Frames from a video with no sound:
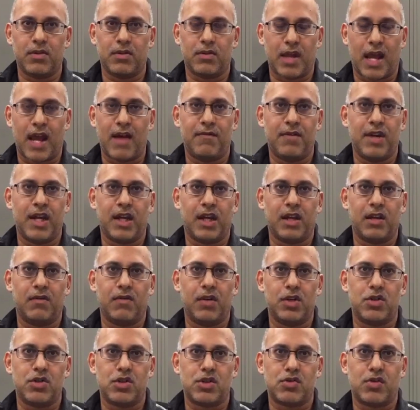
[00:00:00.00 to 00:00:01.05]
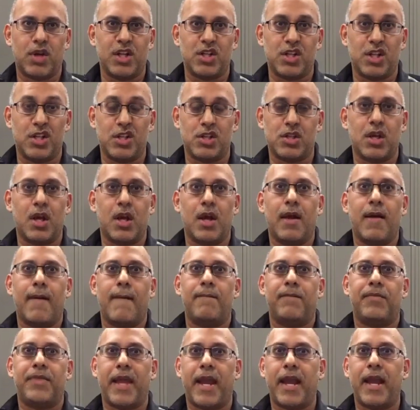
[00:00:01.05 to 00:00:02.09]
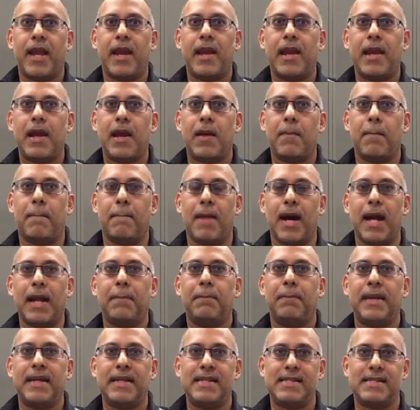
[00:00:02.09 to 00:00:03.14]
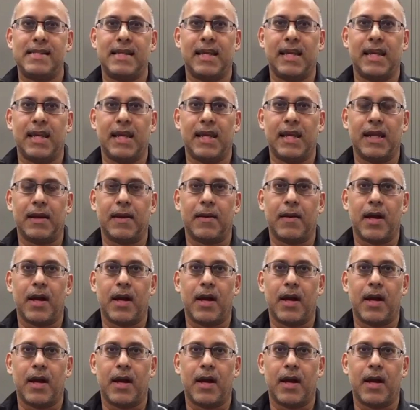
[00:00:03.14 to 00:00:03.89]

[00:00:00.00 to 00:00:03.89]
have negative interest rates is they might be seeing